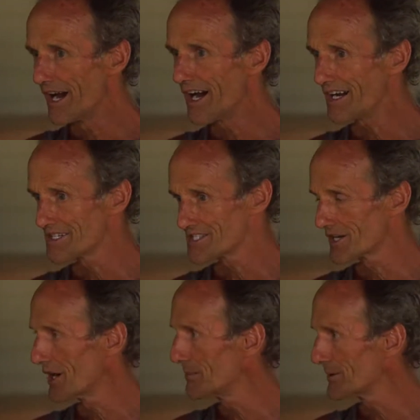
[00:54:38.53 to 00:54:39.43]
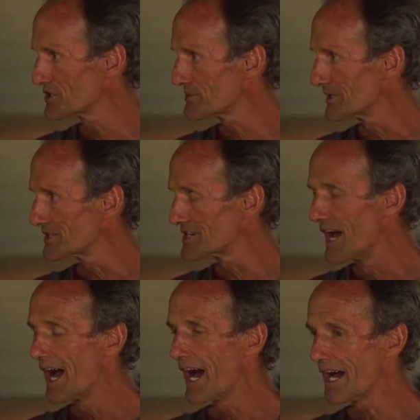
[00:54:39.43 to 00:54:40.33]
highest accomplishments,
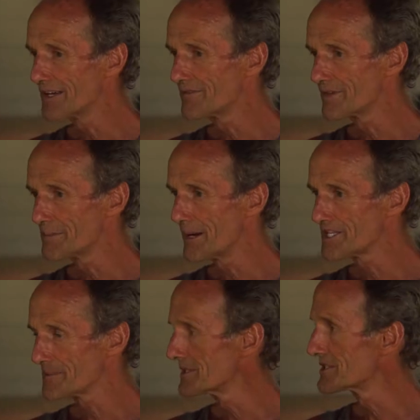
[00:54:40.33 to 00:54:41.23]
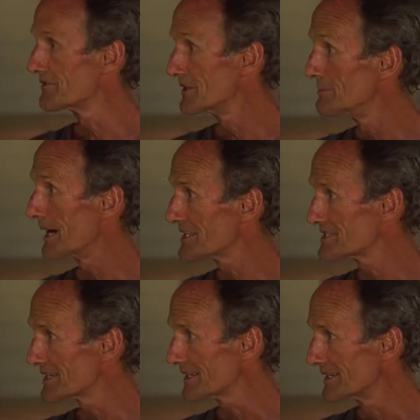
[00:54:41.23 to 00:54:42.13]
and for the betterment of
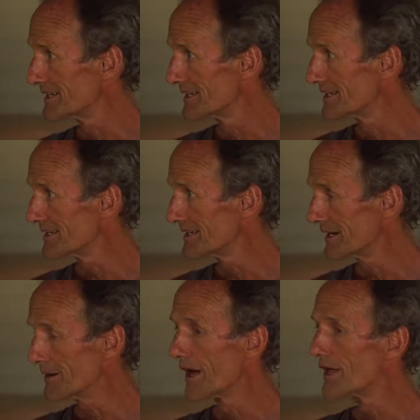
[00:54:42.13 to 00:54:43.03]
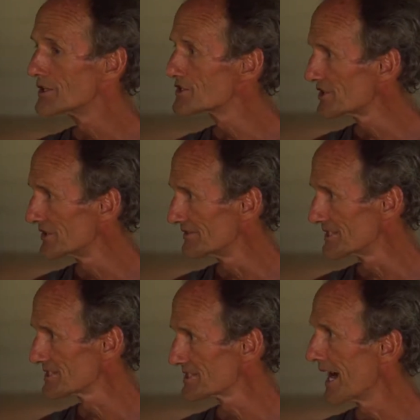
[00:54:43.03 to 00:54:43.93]
humanity. you know,
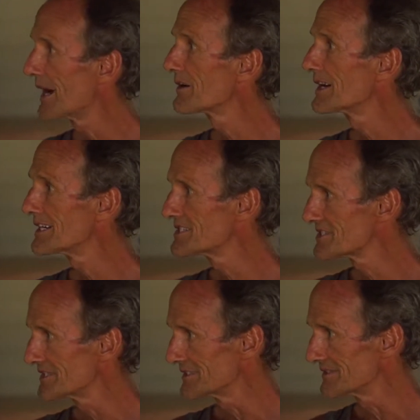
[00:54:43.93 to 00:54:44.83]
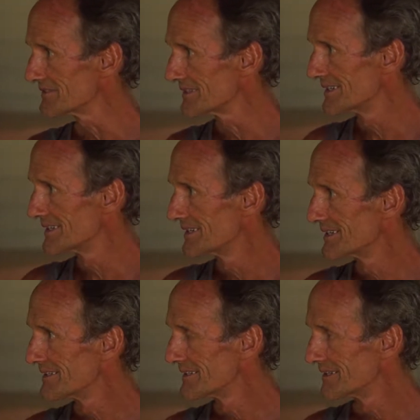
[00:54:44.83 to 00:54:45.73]
service. How can I serve?
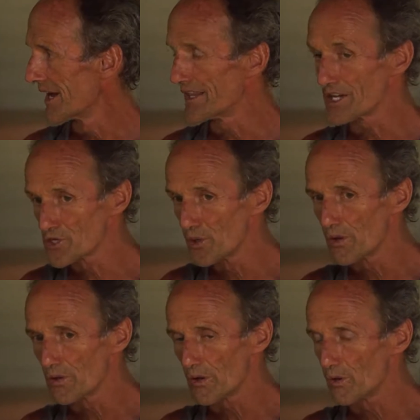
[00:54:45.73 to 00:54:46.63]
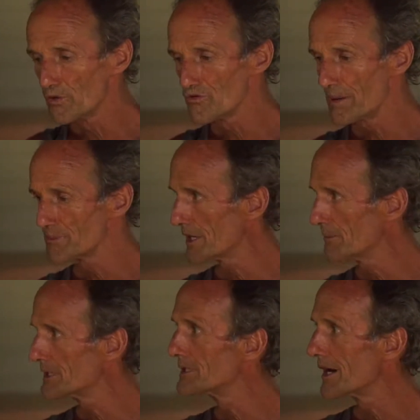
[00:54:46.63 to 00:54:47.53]
And that's all wrapped
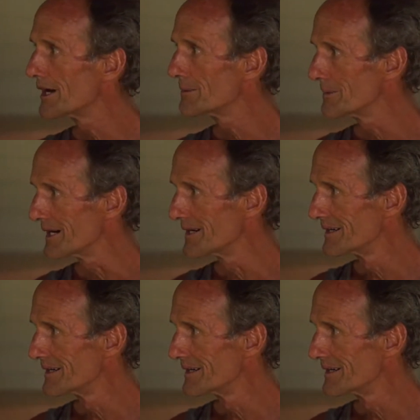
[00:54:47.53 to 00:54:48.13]
up in Dharma.